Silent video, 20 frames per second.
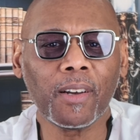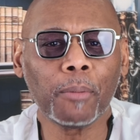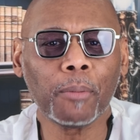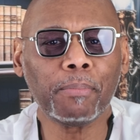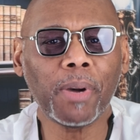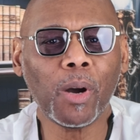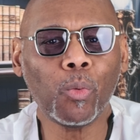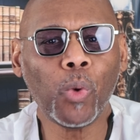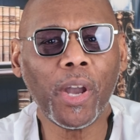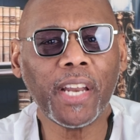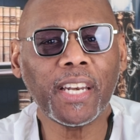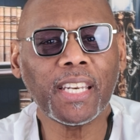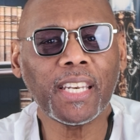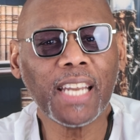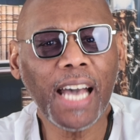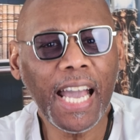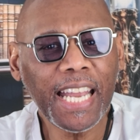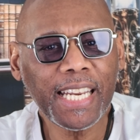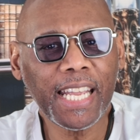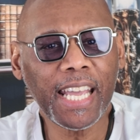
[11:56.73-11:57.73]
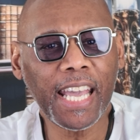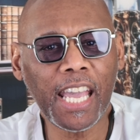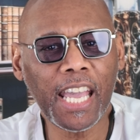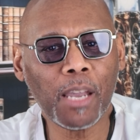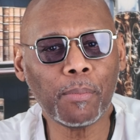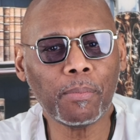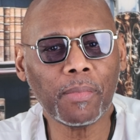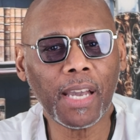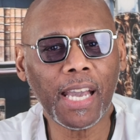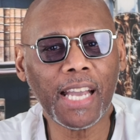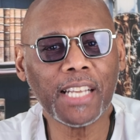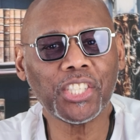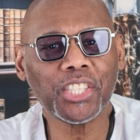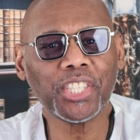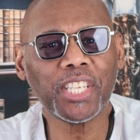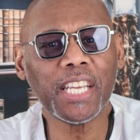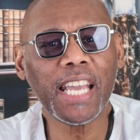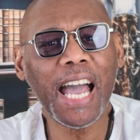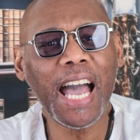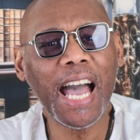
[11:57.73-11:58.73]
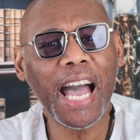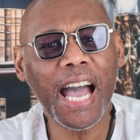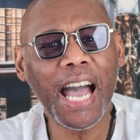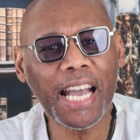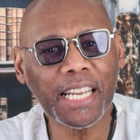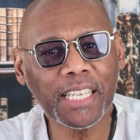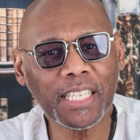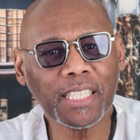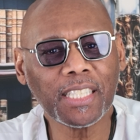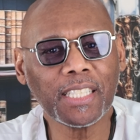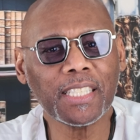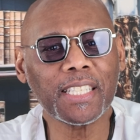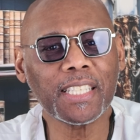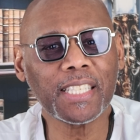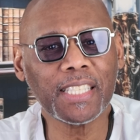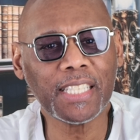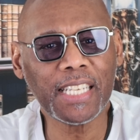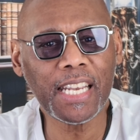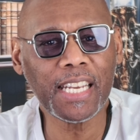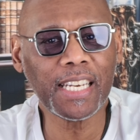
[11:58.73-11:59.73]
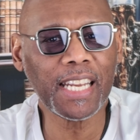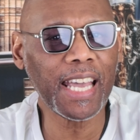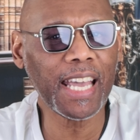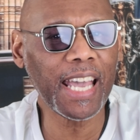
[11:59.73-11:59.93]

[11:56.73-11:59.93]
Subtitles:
But when night came and she hadn't seen